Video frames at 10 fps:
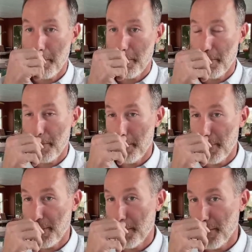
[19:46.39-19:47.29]

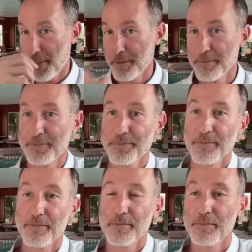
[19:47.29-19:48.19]

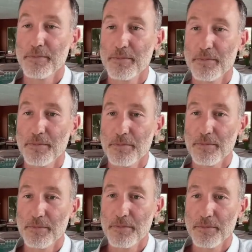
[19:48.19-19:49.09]

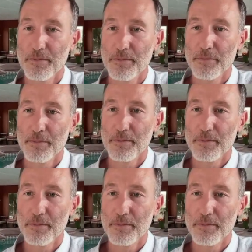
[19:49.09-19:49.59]
(silence)